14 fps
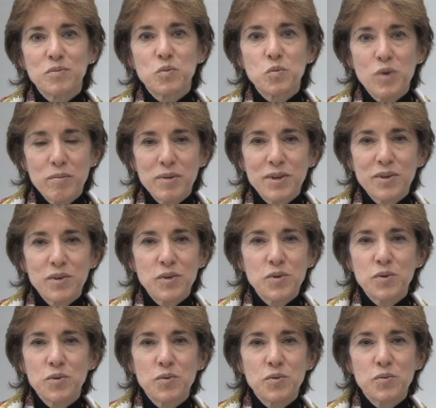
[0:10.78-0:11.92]
women
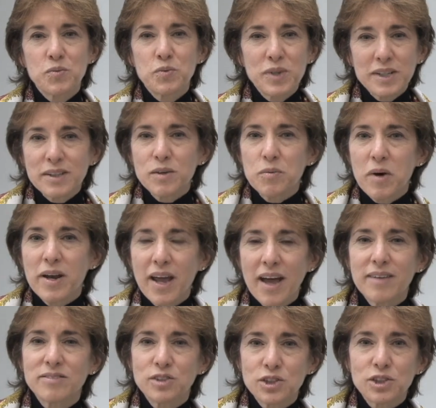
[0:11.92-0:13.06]
who really want to
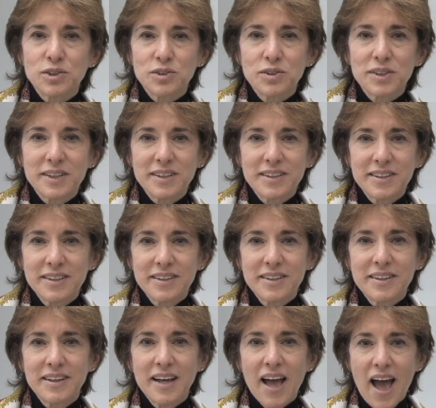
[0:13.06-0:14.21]
have children
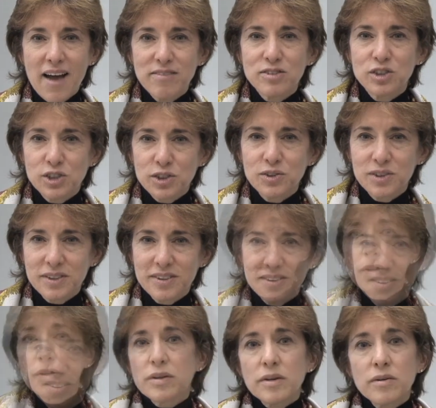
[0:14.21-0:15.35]
have children.
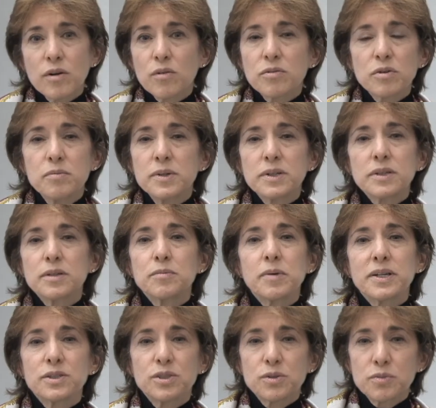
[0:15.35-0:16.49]
There are over a million
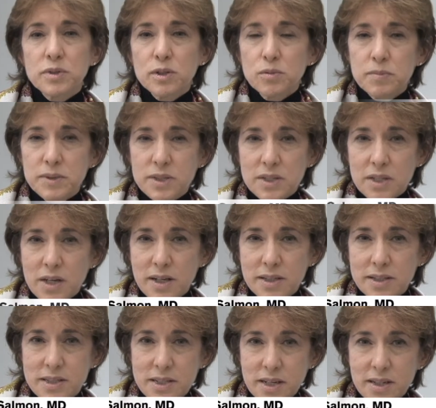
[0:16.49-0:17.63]
patients with lupus in the United
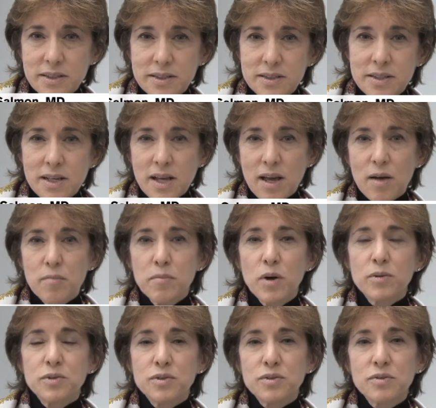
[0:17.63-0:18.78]
States.
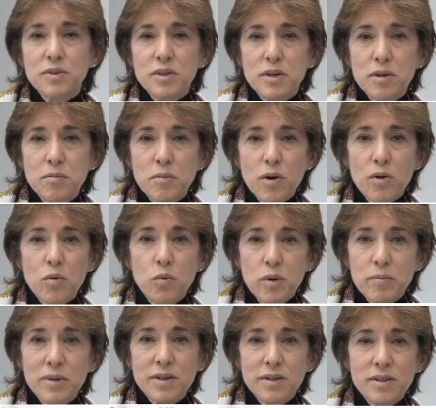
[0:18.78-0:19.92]
Most of them are
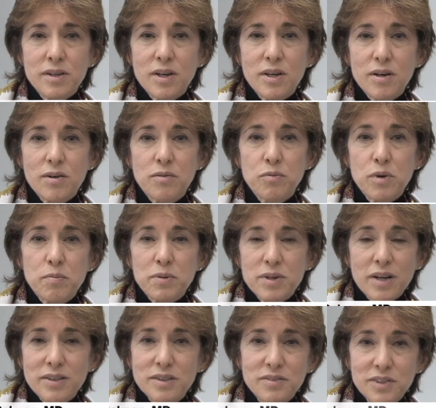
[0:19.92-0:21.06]
women in their
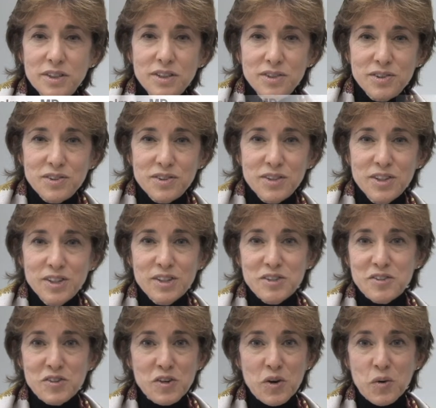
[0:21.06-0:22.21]
reproductive years.
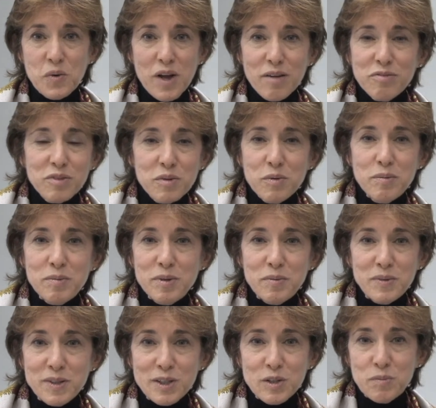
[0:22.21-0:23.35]
So every woman
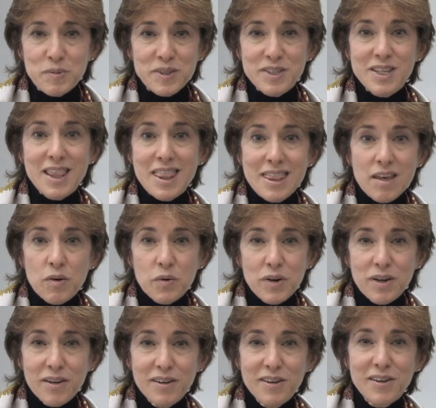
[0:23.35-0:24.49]
with lupus, in theory,